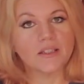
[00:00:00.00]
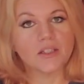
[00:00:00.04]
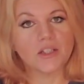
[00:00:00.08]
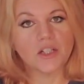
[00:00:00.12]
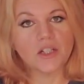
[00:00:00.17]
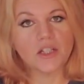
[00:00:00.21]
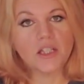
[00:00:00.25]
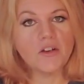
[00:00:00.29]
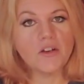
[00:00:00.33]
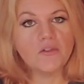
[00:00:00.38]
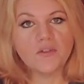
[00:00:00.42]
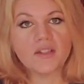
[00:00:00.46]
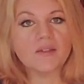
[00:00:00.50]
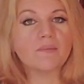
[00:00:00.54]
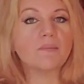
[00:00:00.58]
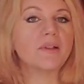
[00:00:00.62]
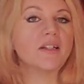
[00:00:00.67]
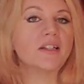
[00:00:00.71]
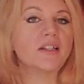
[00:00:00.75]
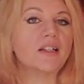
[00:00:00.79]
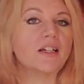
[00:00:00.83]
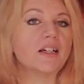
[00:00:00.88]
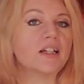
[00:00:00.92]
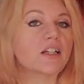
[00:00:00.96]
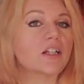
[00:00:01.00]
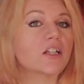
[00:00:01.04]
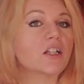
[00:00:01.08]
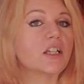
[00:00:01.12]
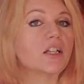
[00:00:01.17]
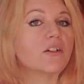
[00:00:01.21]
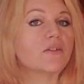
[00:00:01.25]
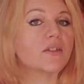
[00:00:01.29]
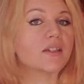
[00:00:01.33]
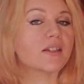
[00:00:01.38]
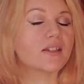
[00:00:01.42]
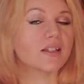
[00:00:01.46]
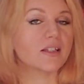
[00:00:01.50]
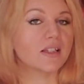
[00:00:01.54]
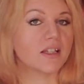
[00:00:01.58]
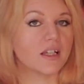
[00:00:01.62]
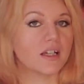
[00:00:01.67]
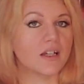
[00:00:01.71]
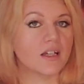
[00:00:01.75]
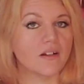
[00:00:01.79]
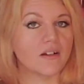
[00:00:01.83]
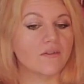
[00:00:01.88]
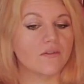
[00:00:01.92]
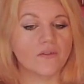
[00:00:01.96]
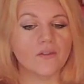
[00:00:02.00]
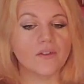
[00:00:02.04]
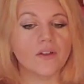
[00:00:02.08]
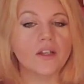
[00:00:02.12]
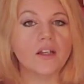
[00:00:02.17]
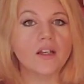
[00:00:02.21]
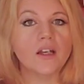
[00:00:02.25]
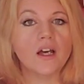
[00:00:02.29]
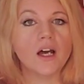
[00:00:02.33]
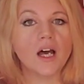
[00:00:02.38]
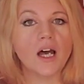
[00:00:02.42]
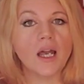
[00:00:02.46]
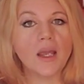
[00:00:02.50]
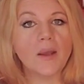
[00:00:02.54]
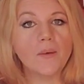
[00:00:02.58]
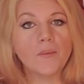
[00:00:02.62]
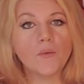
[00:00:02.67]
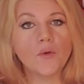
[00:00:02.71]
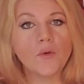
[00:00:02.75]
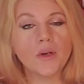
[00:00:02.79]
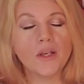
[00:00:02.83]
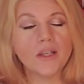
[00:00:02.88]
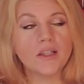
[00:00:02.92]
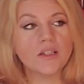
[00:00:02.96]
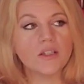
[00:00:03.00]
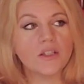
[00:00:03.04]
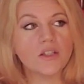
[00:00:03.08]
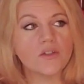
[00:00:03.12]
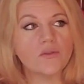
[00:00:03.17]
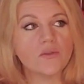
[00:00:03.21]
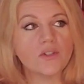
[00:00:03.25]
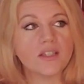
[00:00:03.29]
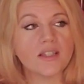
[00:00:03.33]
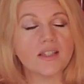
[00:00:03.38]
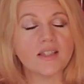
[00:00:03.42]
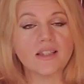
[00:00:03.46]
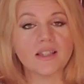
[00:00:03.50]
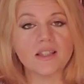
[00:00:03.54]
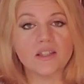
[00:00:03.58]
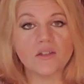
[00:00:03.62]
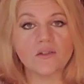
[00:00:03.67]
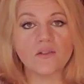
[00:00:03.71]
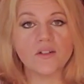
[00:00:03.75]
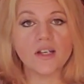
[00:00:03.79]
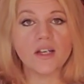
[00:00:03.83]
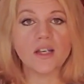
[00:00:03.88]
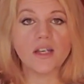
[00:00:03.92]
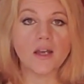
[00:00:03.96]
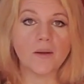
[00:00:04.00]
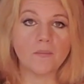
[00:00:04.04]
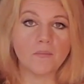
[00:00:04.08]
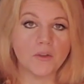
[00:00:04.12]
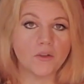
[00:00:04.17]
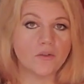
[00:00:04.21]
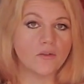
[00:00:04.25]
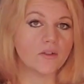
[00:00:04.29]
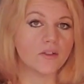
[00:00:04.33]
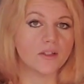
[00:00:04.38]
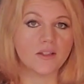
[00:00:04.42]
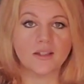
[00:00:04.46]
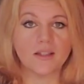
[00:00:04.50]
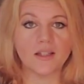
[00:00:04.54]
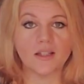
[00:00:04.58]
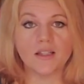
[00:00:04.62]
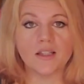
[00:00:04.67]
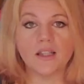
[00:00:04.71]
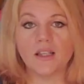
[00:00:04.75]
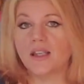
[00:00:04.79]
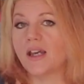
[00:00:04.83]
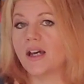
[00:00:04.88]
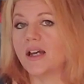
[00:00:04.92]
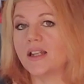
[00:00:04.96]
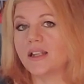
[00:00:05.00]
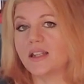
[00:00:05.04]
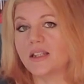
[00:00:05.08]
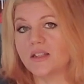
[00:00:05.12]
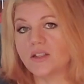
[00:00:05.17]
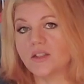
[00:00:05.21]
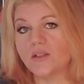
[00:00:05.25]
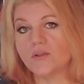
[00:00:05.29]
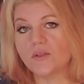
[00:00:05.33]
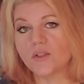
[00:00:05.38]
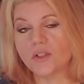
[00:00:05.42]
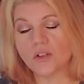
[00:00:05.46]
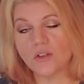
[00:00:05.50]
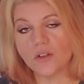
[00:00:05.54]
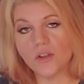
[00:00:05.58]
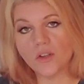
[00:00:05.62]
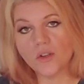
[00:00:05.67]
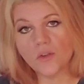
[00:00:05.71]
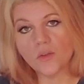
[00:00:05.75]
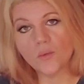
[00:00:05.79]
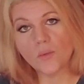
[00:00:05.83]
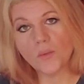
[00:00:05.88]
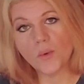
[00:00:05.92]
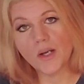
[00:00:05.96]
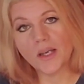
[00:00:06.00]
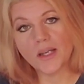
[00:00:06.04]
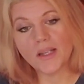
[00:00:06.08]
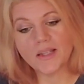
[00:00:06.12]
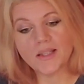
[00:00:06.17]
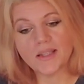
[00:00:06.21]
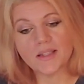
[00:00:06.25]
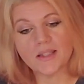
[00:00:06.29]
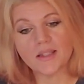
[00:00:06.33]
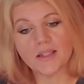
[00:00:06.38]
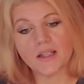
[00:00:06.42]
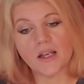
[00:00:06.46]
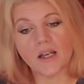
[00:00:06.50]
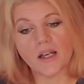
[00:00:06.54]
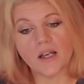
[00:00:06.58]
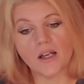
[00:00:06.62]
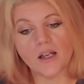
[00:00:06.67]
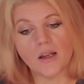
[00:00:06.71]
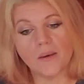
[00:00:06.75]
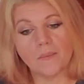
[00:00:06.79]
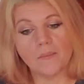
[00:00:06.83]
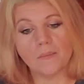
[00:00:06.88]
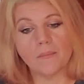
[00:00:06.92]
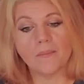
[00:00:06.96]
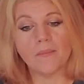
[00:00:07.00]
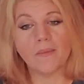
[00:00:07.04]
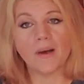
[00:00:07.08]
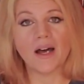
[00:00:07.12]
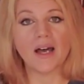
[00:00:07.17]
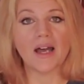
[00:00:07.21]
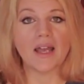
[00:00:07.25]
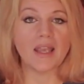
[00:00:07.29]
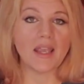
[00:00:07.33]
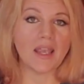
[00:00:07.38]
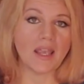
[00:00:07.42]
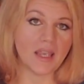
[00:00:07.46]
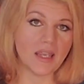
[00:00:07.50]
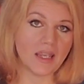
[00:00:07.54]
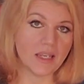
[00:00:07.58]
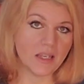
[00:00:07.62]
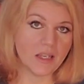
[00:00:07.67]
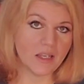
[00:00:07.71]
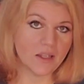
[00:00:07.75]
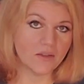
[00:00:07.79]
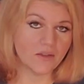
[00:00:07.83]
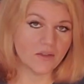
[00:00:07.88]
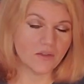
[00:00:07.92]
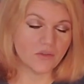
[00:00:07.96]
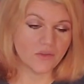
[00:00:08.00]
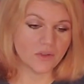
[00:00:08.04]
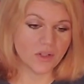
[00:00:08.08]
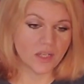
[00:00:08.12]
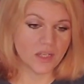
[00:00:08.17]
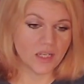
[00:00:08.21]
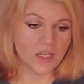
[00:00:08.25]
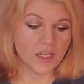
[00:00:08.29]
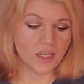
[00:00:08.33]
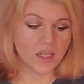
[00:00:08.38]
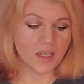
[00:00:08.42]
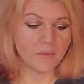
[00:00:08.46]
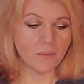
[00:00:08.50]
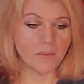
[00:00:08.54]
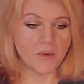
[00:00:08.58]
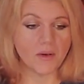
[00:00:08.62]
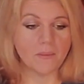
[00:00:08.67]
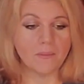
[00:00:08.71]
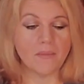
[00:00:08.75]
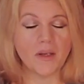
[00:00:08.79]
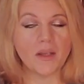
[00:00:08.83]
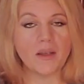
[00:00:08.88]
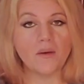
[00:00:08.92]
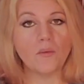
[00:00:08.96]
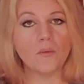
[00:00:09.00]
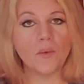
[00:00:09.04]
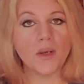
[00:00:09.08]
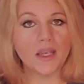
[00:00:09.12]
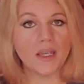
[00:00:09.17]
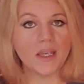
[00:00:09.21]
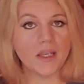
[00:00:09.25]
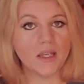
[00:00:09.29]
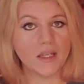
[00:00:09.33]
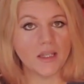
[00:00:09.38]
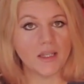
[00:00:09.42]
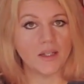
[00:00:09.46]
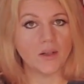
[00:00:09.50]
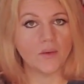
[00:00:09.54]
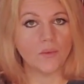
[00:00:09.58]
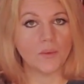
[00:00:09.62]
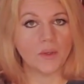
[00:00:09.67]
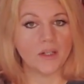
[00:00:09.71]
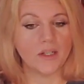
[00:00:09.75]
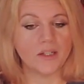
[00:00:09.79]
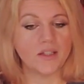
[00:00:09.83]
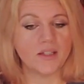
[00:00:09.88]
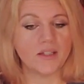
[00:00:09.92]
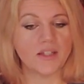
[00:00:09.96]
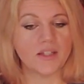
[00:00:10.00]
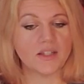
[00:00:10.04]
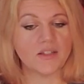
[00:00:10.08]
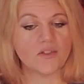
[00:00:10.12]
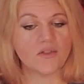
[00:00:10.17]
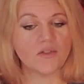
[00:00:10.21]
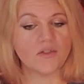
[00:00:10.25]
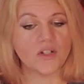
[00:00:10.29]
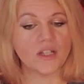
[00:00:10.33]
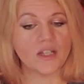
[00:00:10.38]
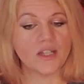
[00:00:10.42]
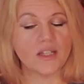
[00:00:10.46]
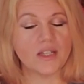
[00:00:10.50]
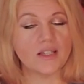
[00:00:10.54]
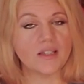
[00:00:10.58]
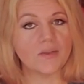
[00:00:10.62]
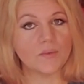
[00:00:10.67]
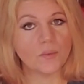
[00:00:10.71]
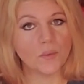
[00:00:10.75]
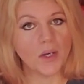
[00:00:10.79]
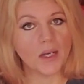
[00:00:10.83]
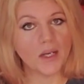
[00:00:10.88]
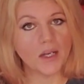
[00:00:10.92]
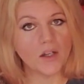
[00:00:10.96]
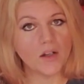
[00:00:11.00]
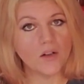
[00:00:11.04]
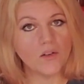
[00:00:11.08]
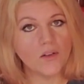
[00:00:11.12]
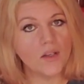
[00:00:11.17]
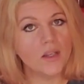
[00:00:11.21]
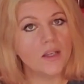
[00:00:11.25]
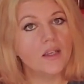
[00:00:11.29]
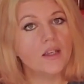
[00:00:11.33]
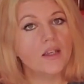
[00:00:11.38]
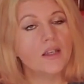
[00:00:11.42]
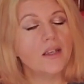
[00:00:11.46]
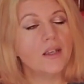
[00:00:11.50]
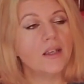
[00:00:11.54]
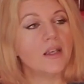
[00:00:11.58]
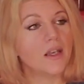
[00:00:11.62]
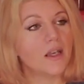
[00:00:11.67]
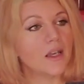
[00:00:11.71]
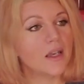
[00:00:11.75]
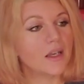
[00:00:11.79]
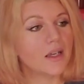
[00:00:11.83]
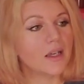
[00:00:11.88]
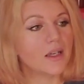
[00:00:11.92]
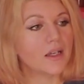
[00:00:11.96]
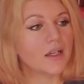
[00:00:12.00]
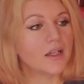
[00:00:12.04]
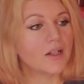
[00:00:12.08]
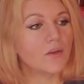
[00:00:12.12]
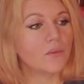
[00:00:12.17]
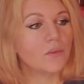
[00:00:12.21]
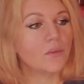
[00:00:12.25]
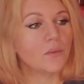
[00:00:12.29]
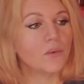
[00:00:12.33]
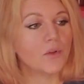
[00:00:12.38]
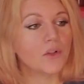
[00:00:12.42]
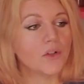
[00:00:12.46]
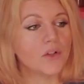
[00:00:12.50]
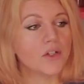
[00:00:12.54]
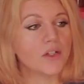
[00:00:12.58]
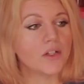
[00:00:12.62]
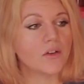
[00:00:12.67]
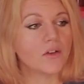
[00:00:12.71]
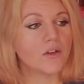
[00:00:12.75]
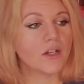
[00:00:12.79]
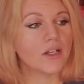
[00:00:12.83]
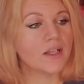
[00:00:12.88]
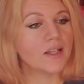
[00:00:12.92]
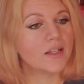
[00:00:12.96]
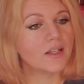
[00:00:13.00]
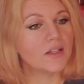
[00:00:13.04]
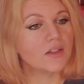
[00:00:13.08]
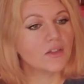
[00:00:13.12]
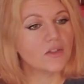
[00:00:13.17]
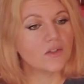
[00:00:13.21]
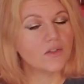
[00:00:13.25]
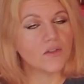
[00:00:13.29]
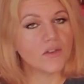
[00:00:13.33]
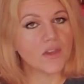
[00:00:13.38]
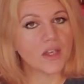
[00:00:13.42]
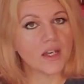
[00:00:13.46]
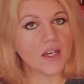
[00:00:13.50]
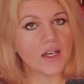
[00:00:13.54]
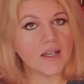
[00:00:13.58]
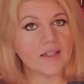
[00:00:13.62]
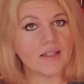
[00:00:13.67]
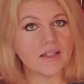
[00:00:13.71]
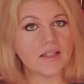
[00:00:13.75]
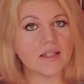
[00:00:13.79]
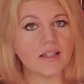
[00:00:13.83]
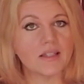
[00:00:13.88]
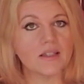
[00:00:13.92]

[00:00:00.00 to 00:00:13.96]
Close, but not close enough. I'm going to, since I do not upload on Sunday, I need to show you what um, I ate yesterday and what my weigh-in was yesterday as well, and we're going to go ahead and do that